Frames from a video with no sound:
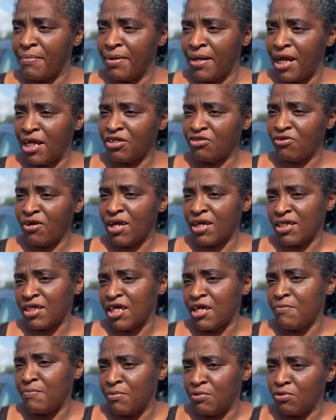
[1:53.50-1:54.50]
but I try to
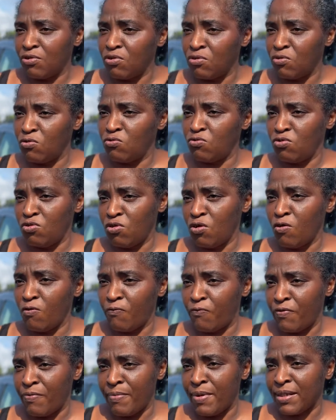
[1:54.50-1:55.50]
keep it cool, you know,
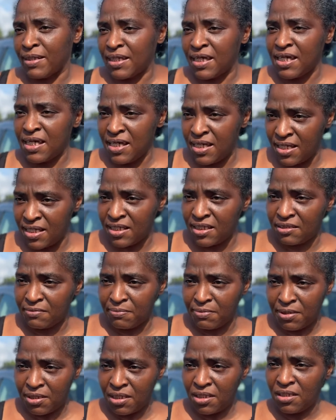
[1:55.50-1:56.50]
for my kids.
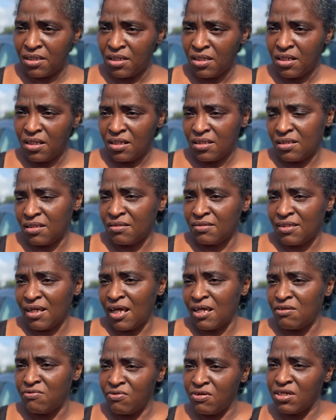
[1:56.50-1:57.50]
But
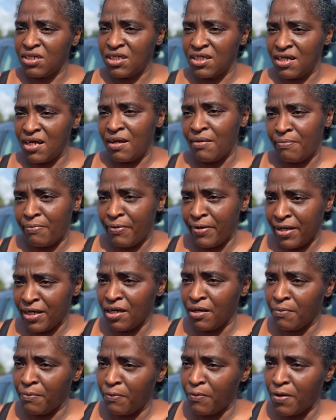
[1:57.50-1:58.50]
sometimes you get to that
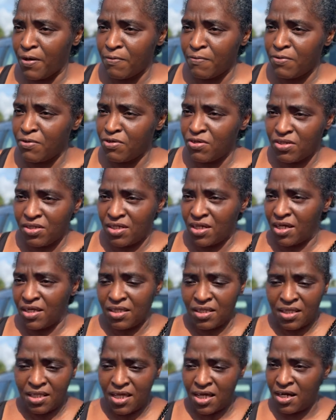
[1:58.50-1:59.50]
breaking point where you just have
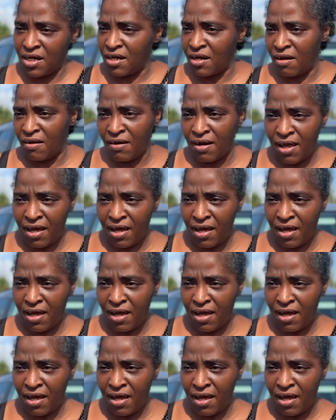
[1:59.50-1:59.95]
to let it all